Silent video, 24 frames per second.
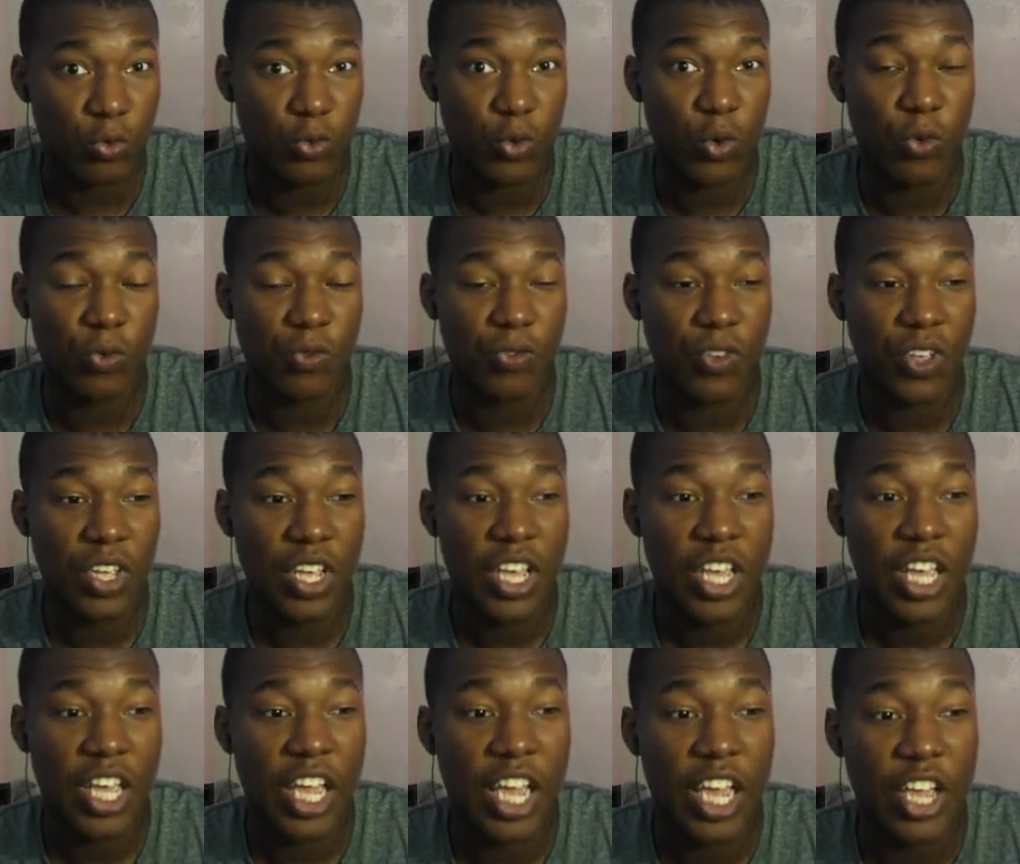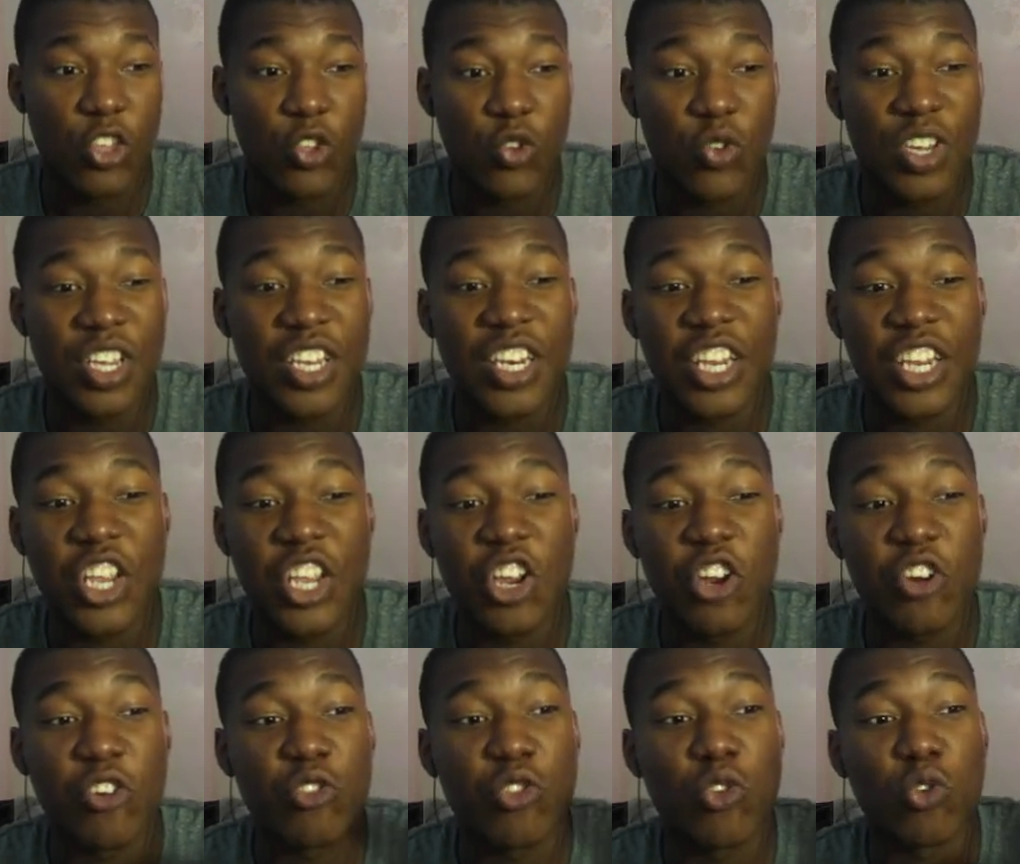roof, and you can
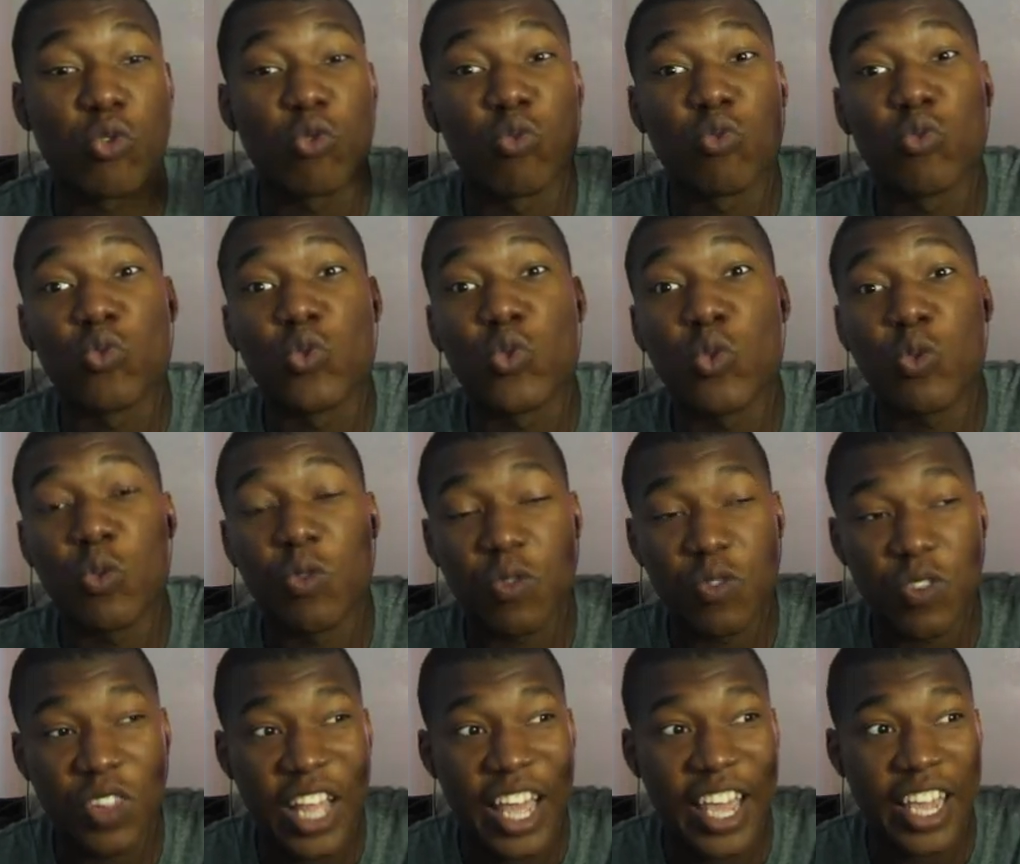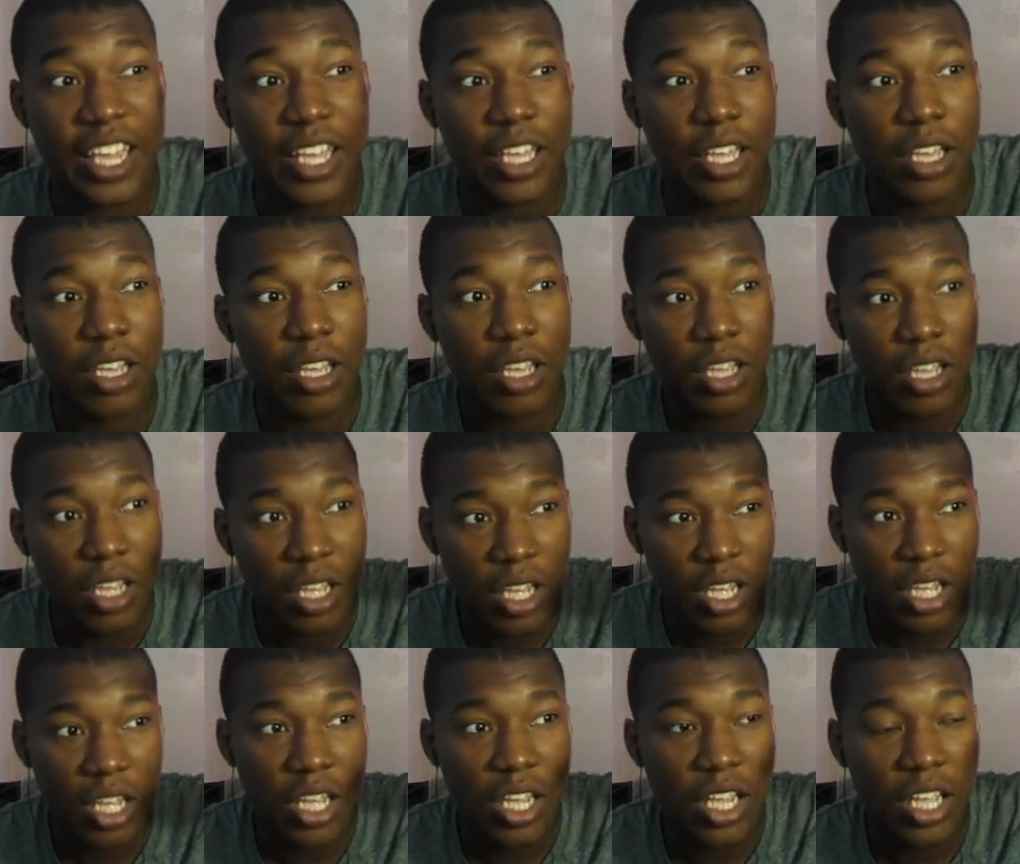hear the roof like
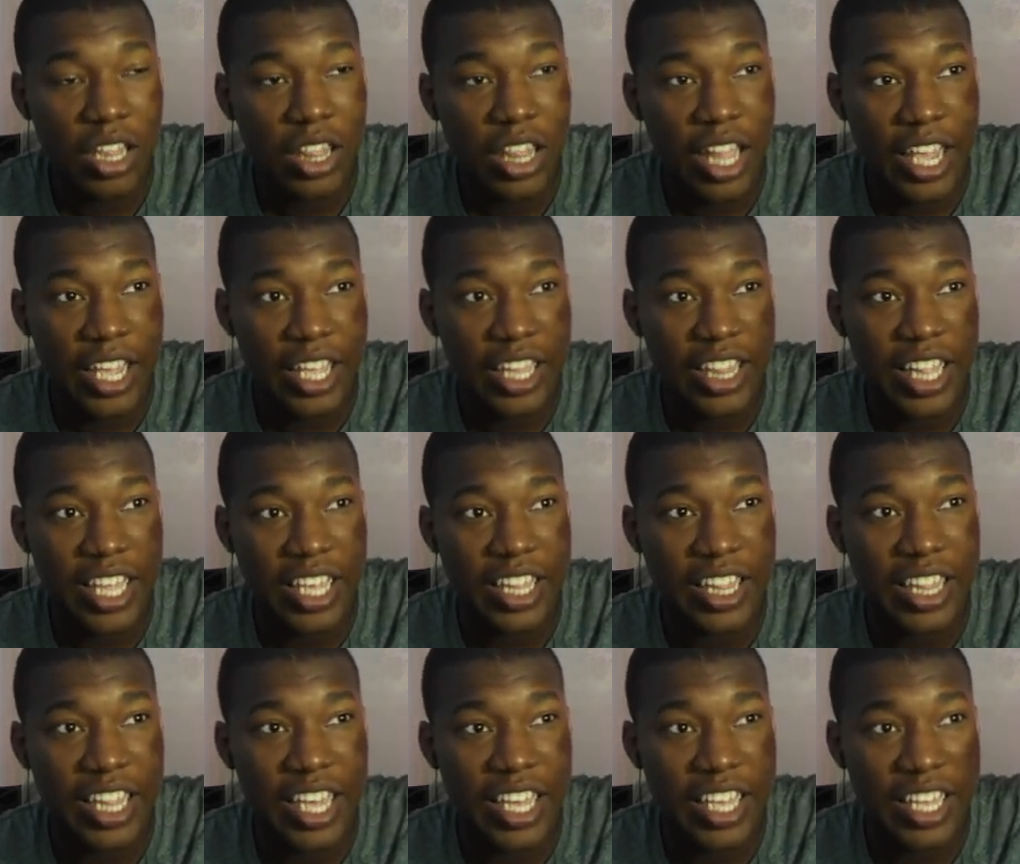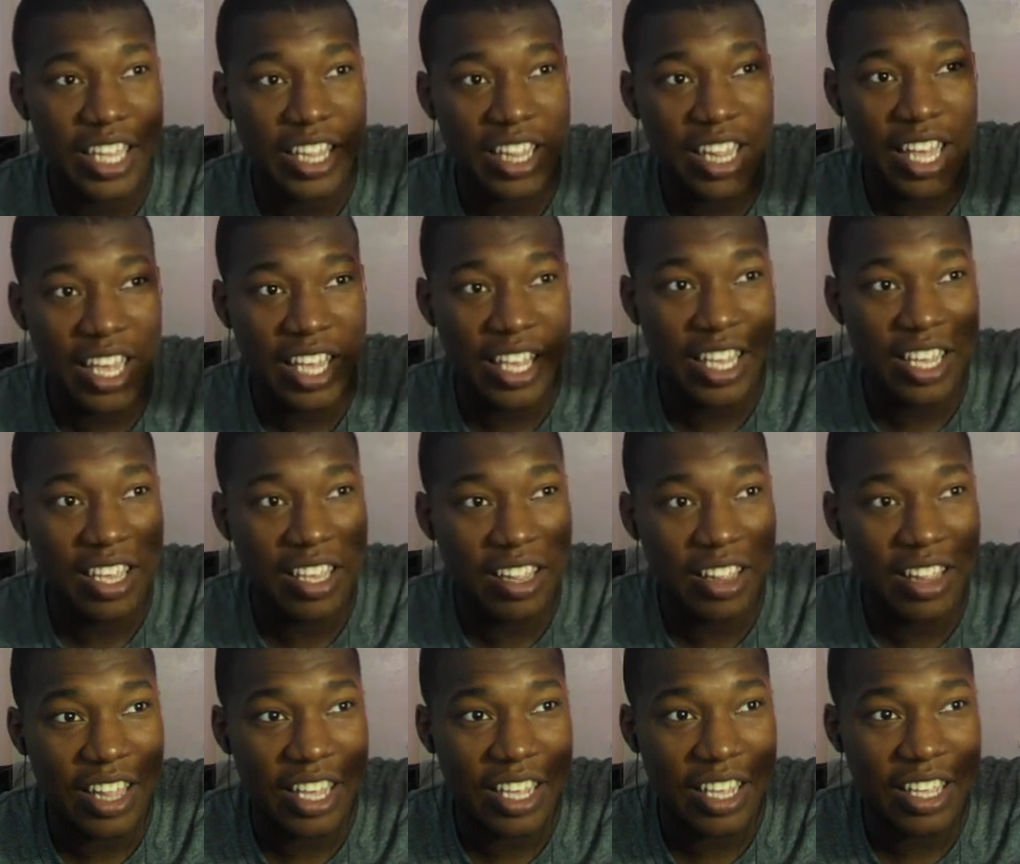ache.
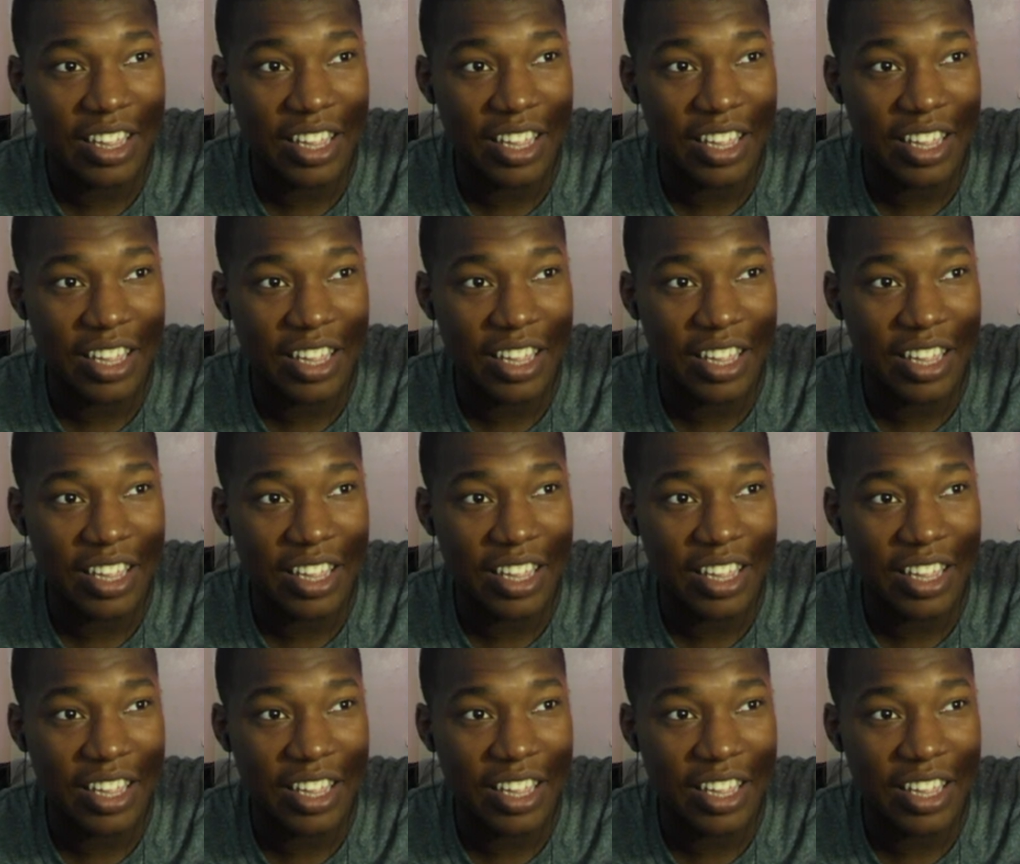Like,